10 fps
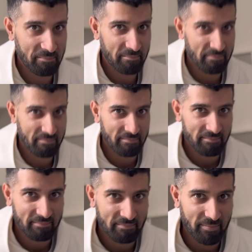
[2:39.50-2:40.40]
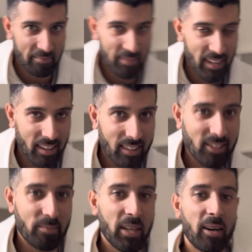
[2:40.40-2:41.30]
puts. Wow.
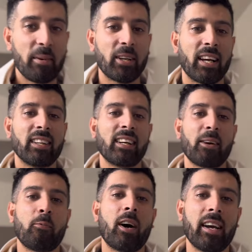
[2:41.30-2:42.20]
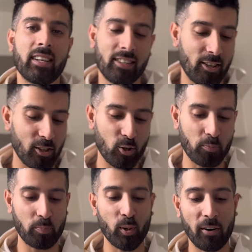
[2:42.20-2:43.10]
Samira, why didn't you
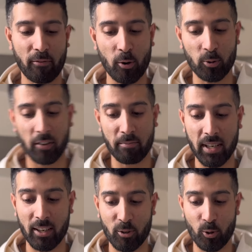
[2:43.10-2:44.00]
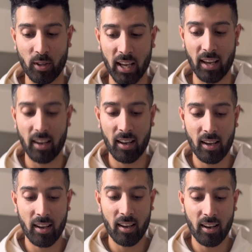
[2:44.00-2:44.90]
put a photo of me and you there?
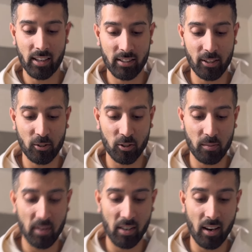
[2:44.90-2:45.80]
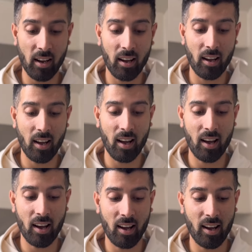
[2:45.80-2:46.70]
And I said to Samira,
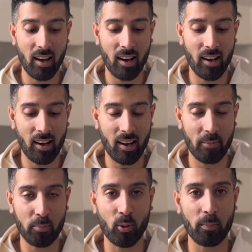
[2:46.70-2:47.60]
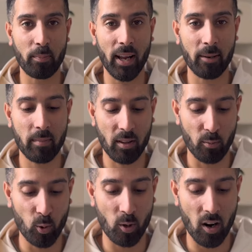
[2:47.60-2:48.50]
I put Black Myth
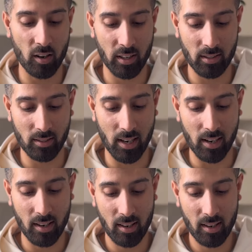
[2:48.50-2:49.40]
Wukong instead.